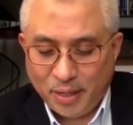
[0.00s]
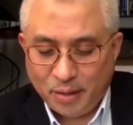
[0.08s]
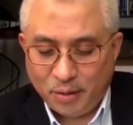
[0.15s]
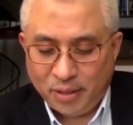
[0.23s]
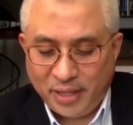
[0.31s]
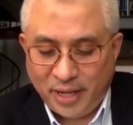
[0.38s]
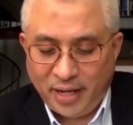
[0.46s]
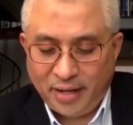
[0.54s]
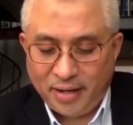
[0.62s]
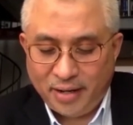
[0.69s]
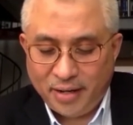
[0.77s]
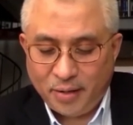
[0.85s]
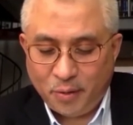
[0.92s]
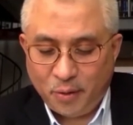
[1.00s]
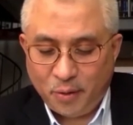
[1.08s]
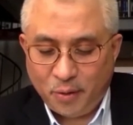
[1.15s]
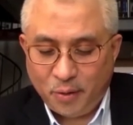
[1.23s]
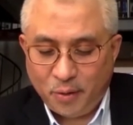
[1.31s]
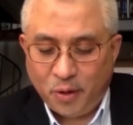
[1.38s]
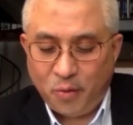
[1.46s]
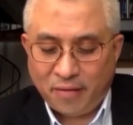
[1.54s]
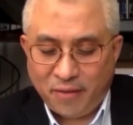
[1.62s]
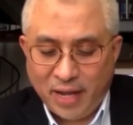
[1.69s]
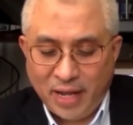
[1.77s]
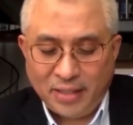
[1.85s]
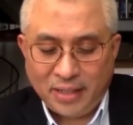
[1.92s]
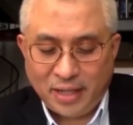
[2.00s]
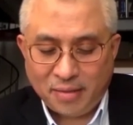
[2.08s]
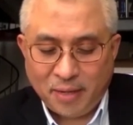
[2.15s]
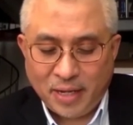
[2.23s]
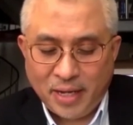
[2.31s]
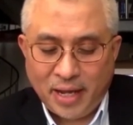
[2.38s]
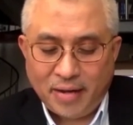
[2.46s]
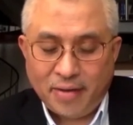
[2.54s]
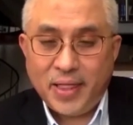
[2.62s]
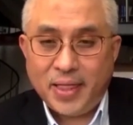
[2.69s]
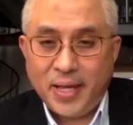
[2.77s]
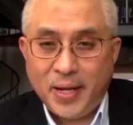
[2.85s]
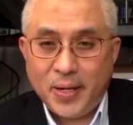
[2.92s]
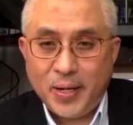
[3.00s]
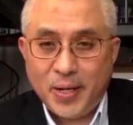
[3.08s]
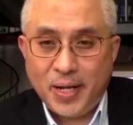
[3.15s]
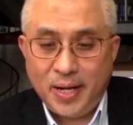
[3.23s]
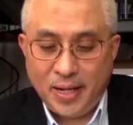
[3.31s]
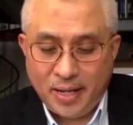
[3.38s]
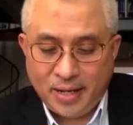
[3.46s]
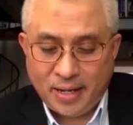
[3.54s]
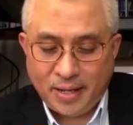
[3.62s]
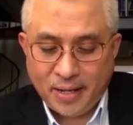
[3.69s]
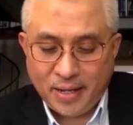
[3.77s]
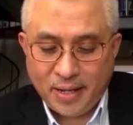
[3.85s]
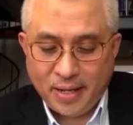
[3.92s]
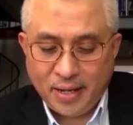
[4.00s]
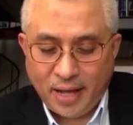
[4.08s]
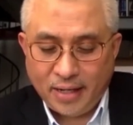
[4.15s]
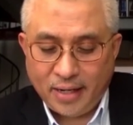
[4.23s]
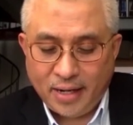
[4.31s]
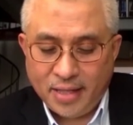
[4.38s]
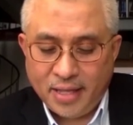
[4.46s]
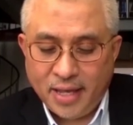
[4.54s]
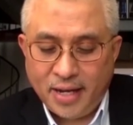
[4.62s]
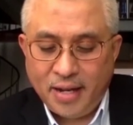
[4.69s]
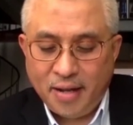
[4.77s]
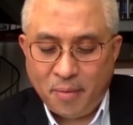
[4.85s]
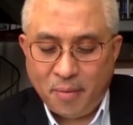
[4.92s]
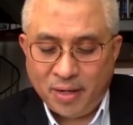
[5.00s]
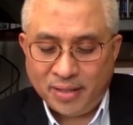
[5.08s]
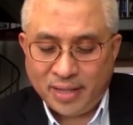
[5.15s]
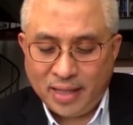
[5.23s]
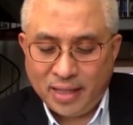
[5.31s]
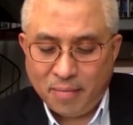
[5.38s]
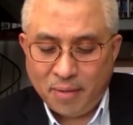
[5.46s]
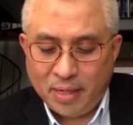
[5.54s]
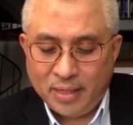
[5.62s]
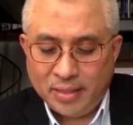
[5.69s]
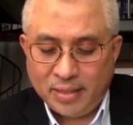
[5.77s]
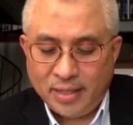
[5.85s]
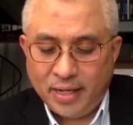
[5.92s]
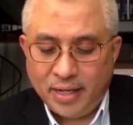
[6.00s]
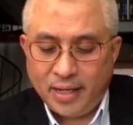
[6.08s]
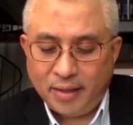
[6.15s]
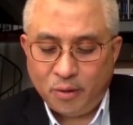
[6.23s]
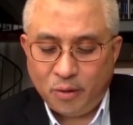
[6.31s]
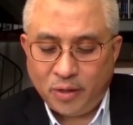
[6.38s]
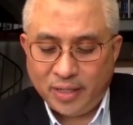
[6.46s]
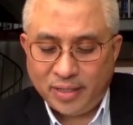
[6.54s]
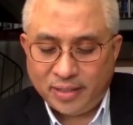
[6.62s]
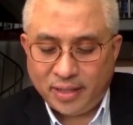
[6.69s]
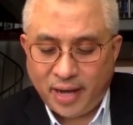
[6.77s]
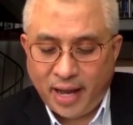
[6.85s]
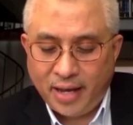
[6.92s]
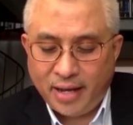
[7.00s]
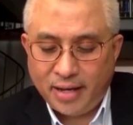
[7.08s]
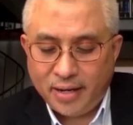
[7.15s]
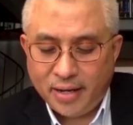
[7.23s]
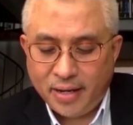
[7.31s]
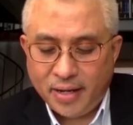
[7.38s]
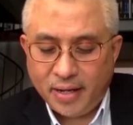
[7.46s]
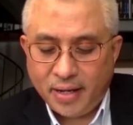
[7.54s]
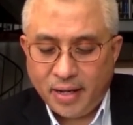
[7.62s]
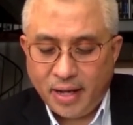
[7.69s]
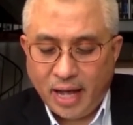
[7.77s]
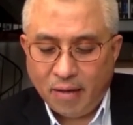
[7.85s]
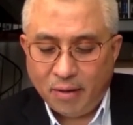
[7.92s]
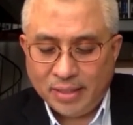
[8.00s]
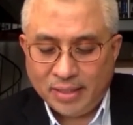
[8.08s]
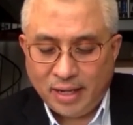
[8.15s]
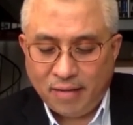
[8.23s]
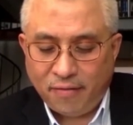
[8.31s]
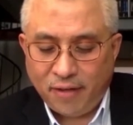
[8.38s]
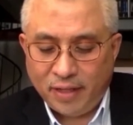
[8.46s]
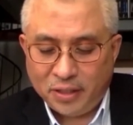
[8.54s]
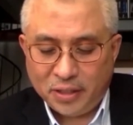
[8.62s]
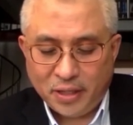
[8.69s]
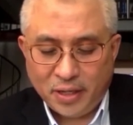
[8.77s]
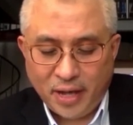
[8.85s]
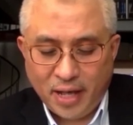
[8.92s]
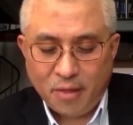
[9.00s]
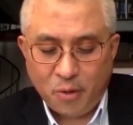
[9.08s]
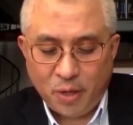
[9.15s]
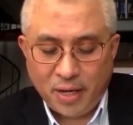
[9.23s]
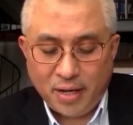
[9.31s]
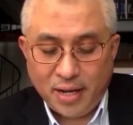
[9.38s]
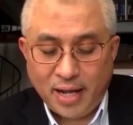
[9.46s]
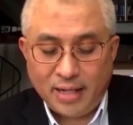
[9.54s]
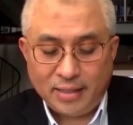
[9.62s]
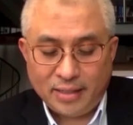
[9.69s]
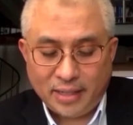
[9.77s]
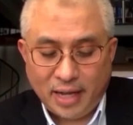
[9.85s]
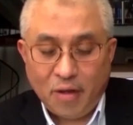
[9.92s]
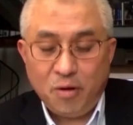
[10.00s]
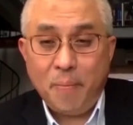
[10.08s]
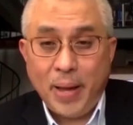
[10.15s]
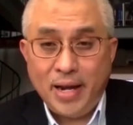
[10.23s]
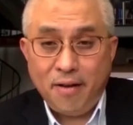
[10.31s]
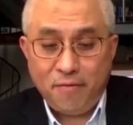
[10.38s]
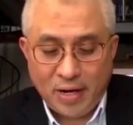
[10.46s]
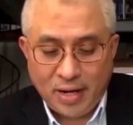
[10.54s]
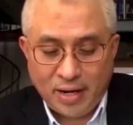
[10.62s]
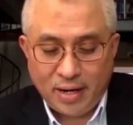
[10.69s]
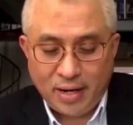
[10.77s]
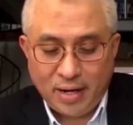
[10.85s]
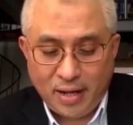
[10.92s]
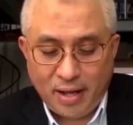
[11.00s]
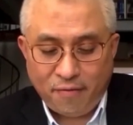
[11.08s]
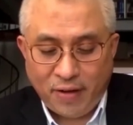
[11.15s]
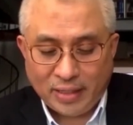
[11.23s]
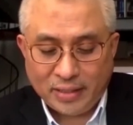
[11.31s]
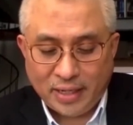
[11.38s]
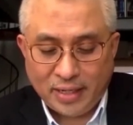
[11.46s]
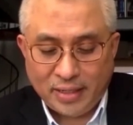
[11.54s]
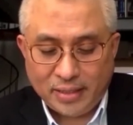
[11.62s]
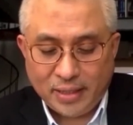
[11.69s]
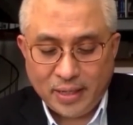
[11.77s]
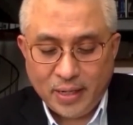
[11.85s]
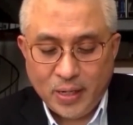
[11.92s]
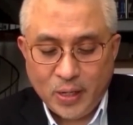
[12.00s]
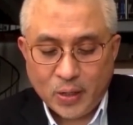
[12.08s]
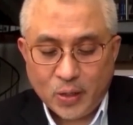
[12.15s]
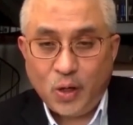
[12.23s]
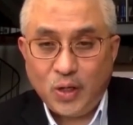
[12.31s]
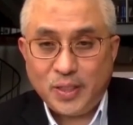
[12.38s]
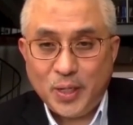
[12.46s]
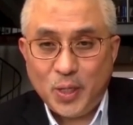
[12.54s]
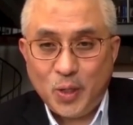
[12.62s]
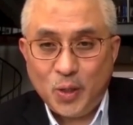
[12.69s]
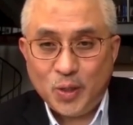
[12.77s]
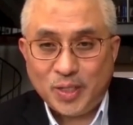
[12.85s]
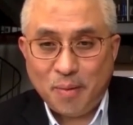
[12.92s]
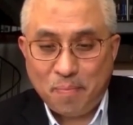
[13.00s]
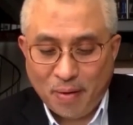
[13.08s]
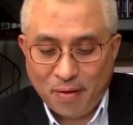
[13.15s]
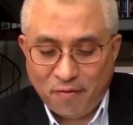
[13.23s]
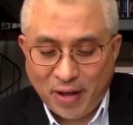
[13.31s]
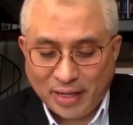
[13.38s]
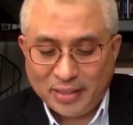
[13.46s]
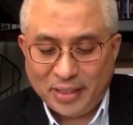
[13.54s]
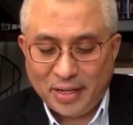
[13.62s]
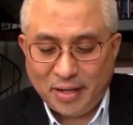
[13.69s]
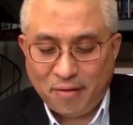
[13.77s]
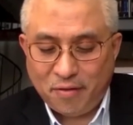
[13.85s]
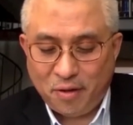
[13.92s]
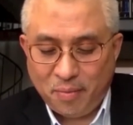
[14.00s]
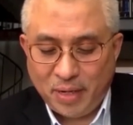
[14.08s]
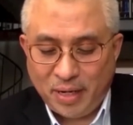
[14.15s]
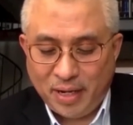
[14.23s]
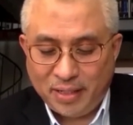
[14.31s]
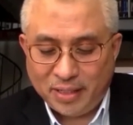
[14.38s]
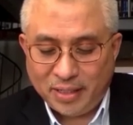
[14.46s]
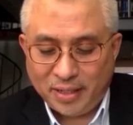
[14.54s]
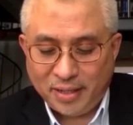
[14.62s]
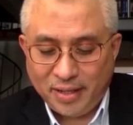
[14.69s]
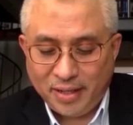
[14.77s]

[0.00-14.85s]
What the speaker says: who wrote Wealth of Nations, but he had written earlier under the theory of moral sentiment. He said that to restrain our selfish and to indulge our benevolent affections constitutes the perfection of human nature.